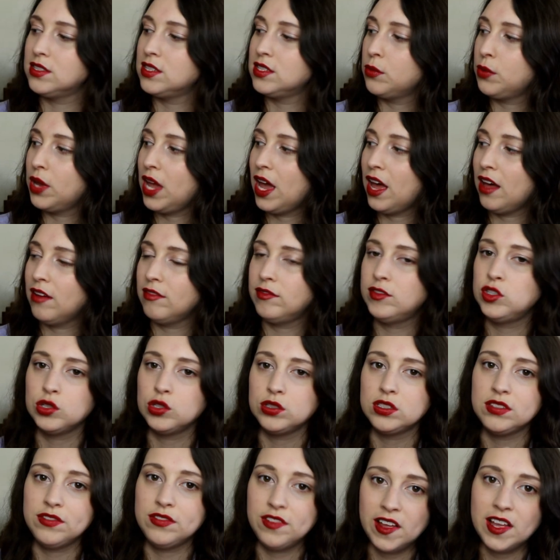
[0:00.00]
So we have
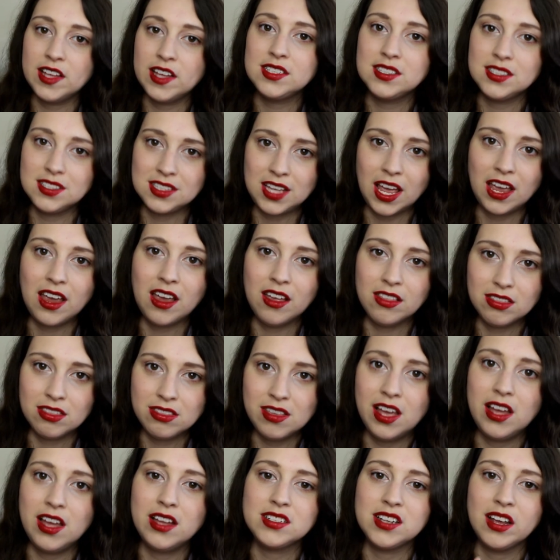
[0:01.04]
George I, II,
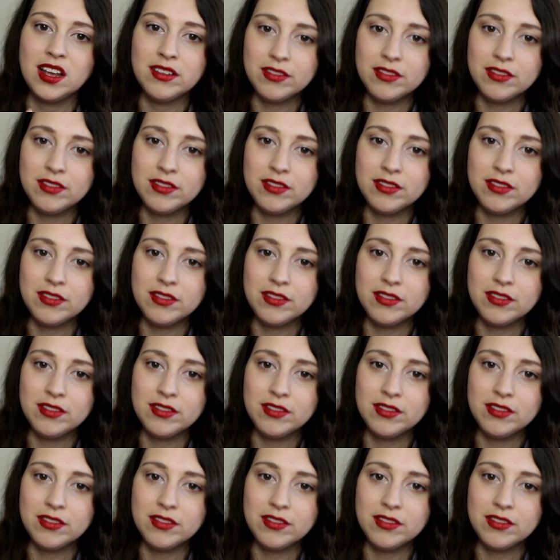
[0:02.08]
III